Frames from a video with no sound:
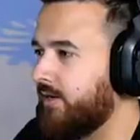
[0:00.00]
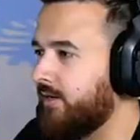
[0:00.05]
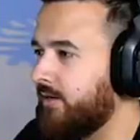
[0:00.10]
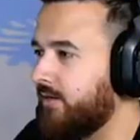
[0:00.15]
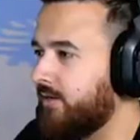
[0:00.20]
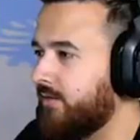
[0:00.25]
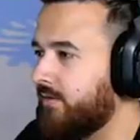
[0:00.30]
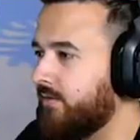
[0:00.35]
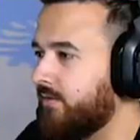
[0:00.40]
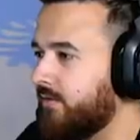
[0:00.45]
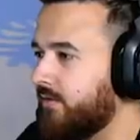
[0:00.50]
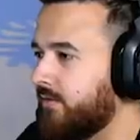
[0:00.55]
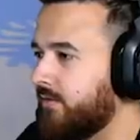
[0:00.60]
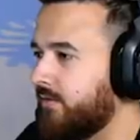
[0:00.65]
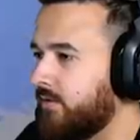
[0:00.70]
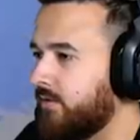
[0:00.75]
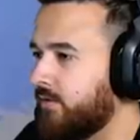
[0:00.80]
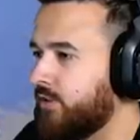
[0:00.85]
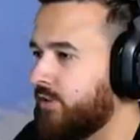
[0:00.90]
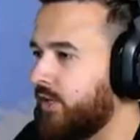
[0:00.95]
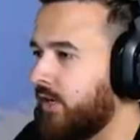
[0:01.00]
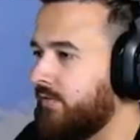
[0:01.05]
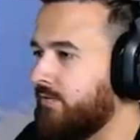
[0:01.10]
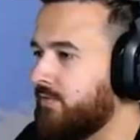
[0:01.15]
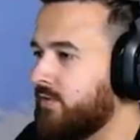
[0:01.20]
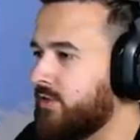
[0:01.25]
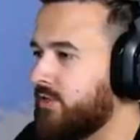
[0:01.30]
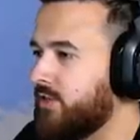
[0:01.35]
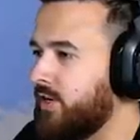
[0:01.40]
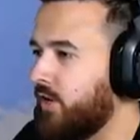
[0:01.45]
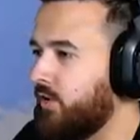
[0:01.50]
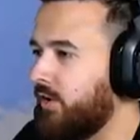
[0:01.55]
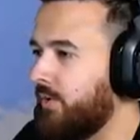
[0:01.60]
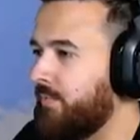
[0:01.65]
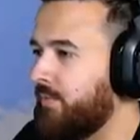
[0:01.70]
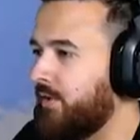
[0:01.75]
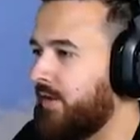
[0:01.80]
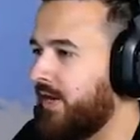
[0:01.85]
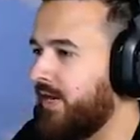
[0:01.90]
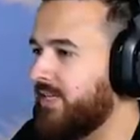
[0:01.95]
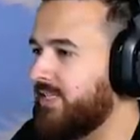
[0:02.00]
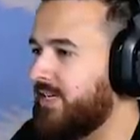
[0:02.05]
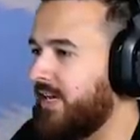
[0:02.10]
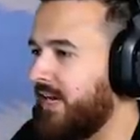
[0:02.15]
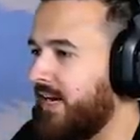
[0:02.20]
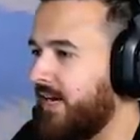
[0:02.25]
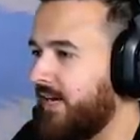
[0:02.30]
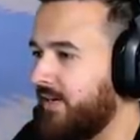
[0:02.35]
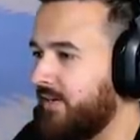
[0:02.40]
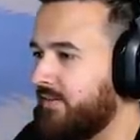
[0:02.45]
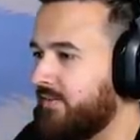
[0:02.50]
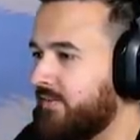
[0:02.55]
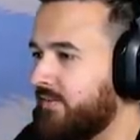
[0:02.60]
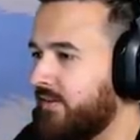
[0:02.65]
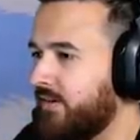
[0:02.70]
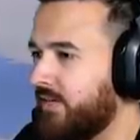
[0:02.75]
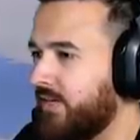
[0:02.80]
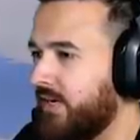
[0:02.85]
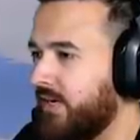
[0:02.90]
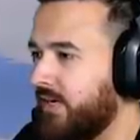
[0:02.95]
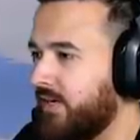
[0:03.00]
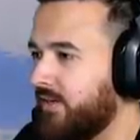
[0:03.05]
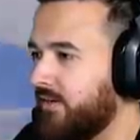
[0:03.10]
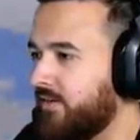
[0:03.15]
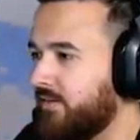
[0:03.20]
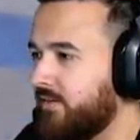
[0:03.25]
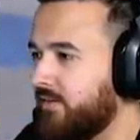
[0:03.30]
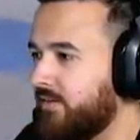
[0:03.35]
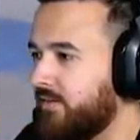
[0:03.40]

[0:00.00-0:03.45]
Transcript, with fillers: and shove snow at plantain. Okay.